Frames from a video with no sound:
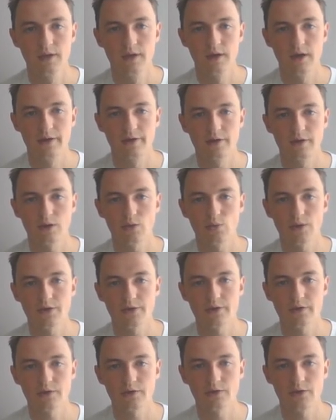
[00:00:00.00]
Another
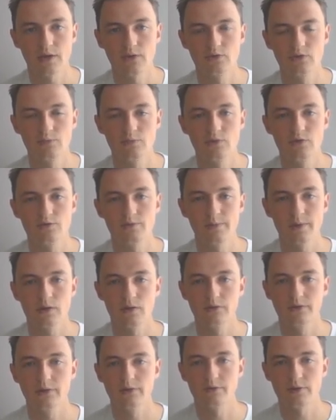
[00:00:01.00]
question is how to move
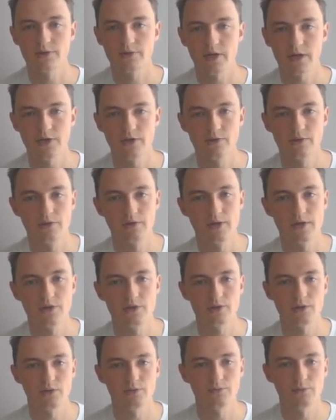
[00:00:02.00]
beyond the transactional
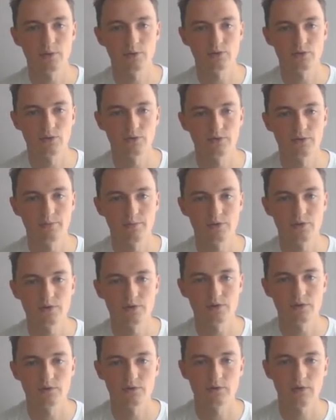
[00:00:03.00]
nature of FLOSS
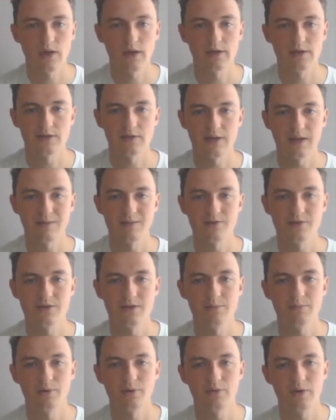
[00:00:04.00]
contributions and establish
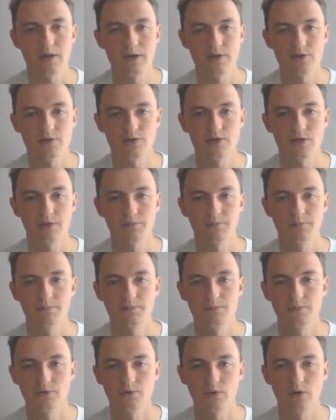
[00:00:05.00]
deeper
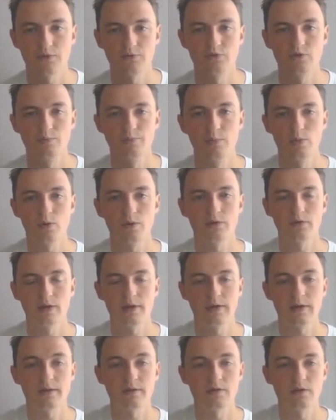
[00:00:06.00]
relationships of support and
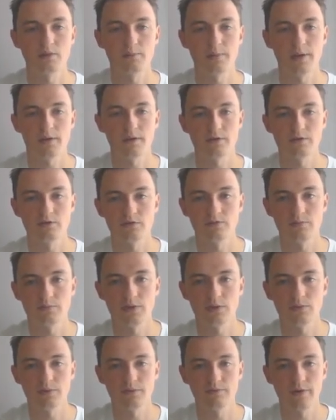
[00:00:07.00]
interdependence
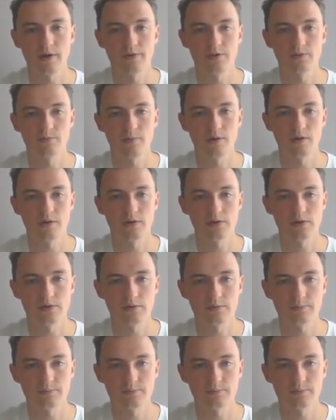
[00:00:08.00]
between various parties.